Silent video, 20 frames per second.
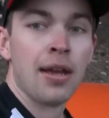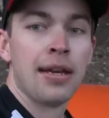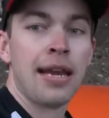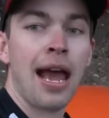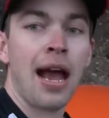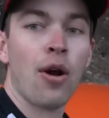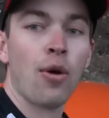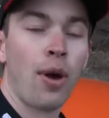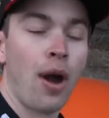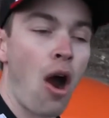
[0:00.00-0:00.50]

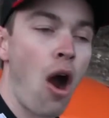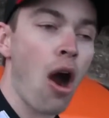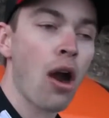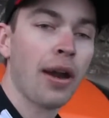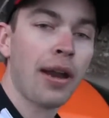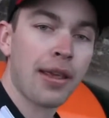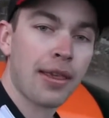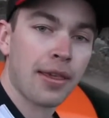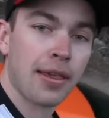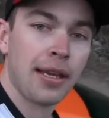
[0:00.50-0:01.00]
Now,
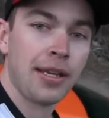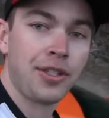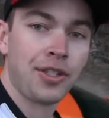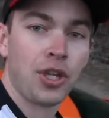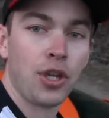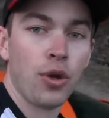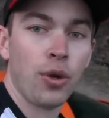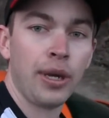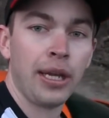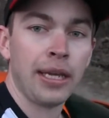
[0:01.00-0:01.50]
RSC
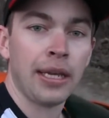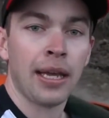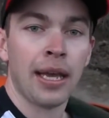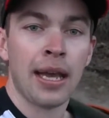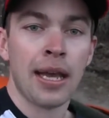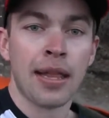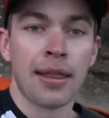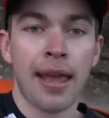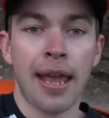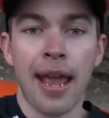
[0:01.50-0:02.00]
Tuning,
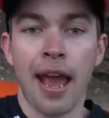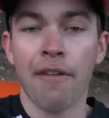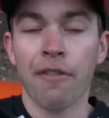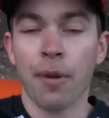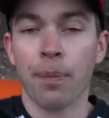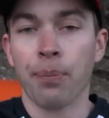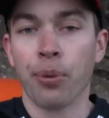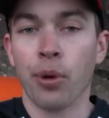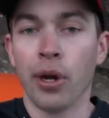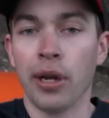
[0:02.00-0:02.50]
they have
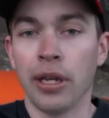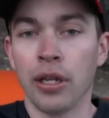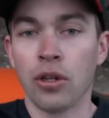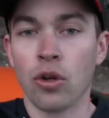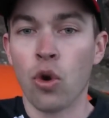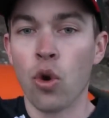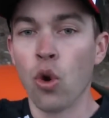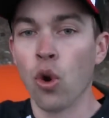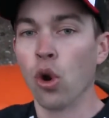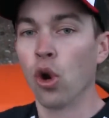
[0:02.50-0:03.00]
a pretty
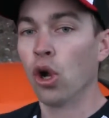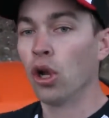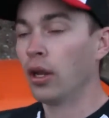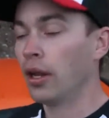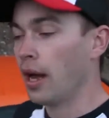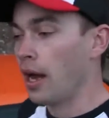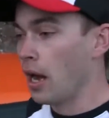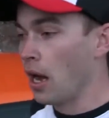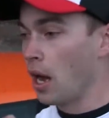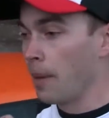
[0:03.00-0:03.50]

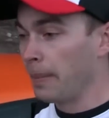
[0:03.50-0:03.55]
cool